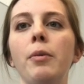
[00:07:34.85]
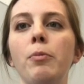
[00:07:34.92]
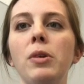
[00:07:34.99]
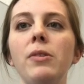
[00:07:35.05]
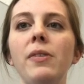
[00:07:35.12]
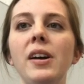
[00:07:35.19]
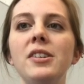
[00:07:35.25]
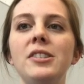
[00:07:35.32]

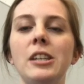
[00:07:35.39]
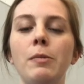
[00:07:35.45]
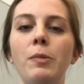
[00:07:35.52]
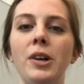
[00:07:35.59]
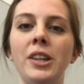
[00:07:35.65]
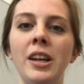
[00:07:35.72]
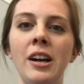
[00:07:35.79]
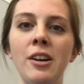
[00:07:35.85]
We read
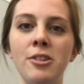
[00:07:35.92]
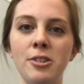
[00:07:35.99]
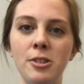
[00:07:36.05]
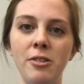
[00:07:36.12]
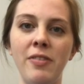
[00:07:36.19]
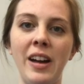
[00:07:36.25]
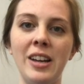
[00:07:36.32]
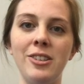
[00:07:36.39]
somewhere that other
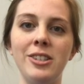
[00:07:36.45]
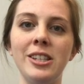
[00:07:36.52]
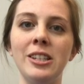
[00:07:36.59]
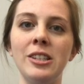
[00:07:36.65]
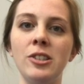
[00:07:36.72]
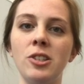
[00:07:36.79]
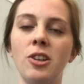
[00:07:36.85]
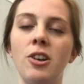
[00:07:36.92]

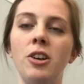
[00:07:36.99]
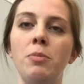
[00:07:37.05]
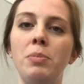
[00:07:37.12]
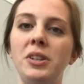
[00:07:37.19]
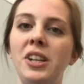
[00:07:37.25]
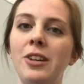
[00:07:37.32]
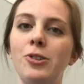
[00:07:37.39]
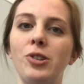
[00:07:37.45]
devices could
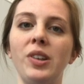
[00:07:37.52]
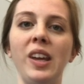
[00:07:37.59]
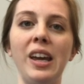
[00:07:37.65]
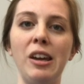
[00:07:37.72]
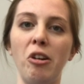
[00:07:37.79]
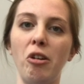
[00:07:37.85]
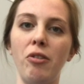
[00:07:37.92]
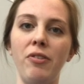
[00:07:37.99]
potentially
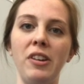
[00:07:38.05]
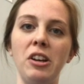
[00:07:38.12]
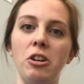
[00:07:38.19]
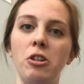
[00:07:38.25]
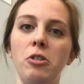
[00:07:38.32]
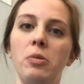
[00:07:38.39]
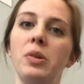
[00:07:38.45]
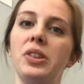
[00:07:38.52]

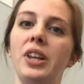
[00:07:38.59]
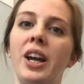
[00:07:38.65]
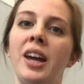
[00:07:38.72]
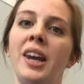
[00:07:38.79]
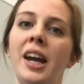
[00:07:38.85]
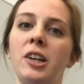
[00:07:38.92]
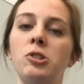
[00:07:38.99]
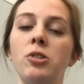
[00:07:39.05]
interfere with the
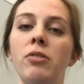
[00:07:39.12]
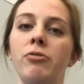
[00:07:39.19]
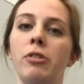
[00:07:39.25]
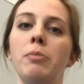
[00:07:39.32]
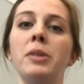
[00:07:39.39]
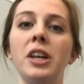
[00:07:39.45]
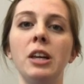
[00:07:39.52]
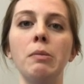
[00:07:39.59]
connection
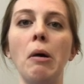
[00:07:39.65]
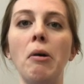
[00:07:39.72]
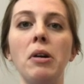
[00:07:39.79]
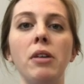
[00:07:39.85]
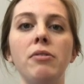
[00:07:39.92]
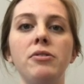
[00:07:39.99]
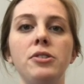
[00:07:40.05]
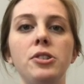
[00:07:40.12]
from the
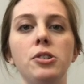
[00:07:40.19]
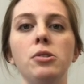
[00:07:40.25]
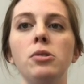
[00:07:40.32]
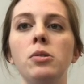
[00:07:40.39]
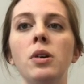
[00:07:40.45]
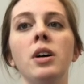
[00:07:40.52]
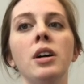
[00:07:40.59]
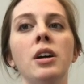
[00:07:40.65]
emotive
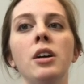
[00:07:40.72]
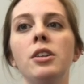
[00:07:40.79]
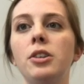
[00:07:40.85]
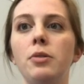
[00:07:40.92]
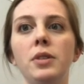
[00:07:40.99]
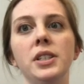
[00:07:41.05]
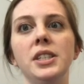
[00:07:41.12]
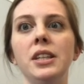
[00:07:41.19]
to
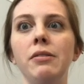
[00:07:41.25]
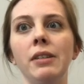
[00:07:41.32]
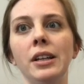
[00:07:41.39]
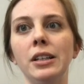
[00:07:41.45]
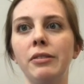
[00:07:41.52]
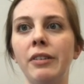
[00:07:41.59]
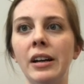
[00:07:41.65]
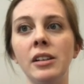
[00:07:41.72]
the receiving
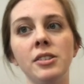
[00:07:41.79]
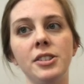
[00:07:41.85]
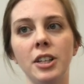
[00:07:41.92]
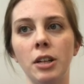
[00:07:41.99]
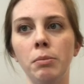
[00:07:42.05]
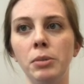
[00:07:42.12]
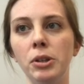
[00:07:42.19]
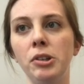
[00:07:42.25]
device, the
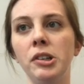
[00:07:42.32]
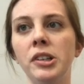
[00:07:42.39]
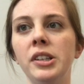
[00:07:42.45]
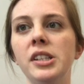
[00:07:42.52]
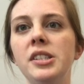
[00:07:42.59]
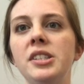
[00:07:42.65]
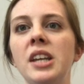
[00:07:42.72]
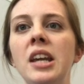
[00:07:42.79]
computer in
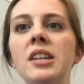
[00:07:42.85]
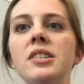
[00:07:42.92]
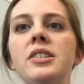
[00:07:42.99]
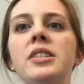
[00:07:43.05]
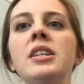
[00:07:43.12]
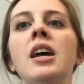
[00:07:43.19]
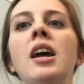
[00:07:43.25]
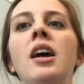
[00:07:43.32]
this
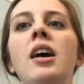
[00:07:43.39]
sense.